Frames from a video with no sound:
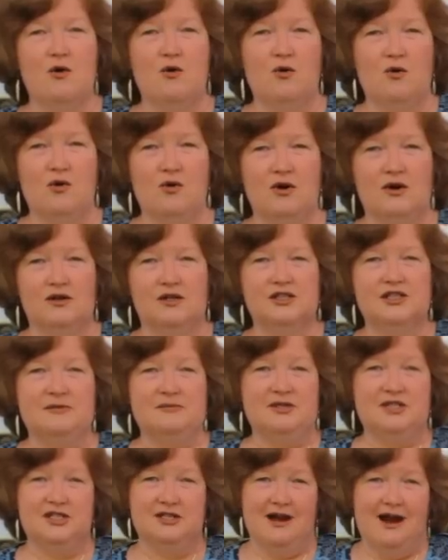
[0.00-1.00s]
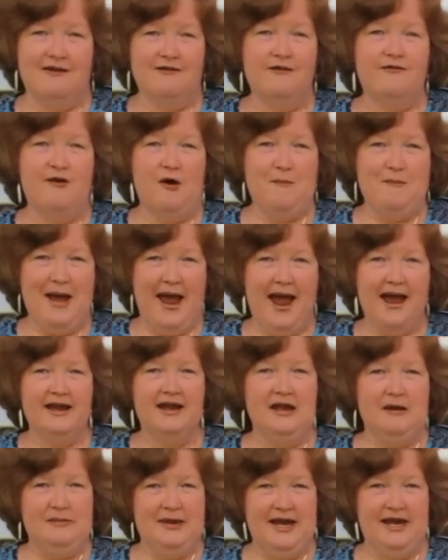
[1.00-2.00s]
or some styrofoam
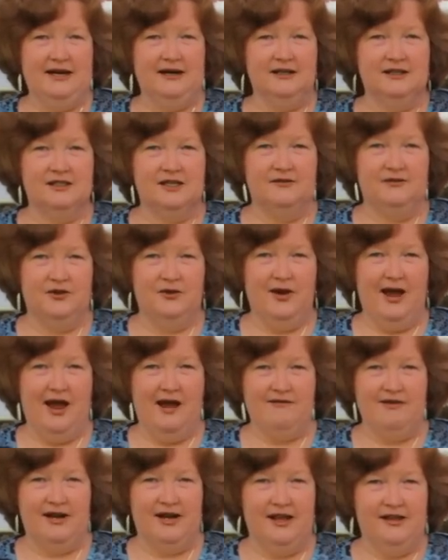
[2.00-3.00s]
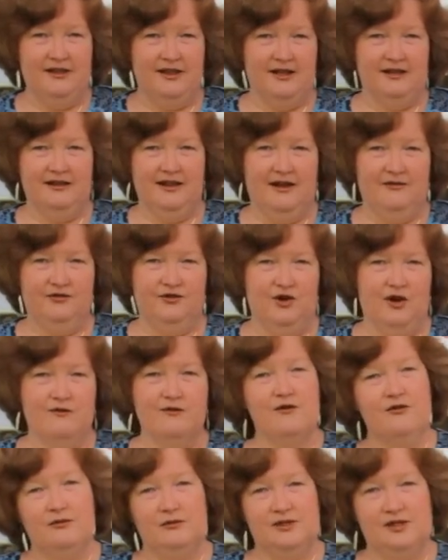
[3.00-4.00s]
packing peanuts, if you have anything left
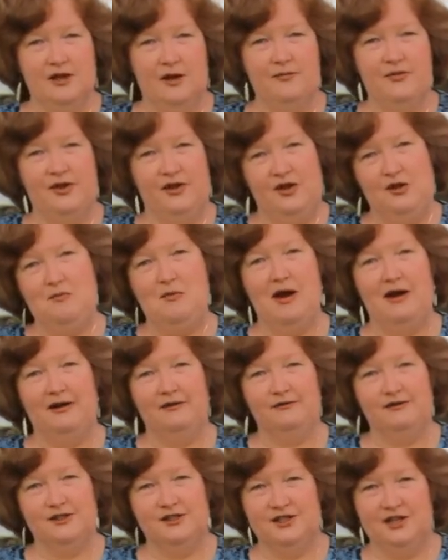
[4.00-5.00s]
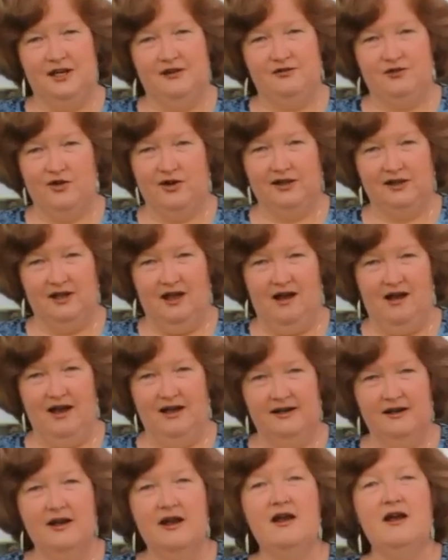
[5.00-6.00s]
over from something you might have received
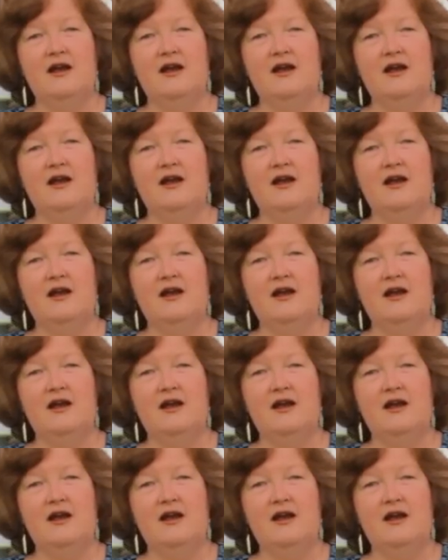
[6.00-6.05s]
online.